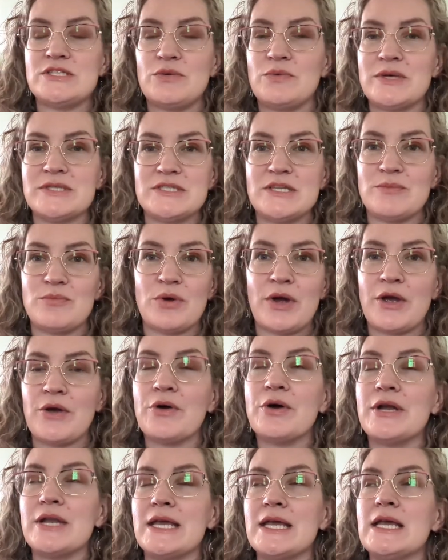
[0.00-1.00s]
it wasn't a
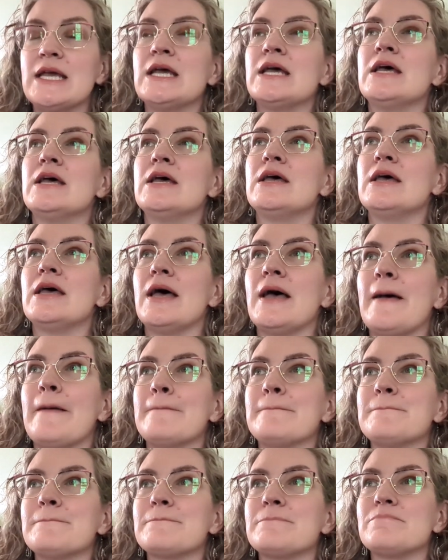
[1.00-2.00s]
priority
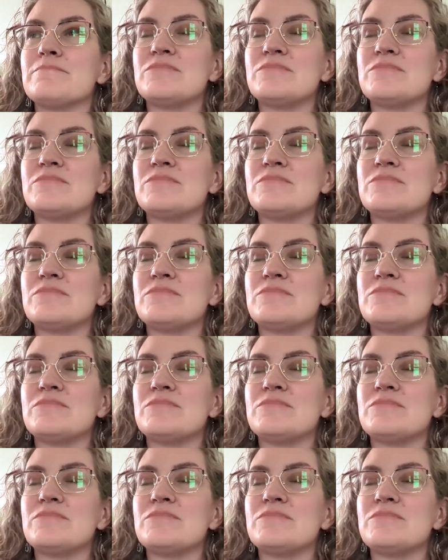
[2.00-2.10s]
um,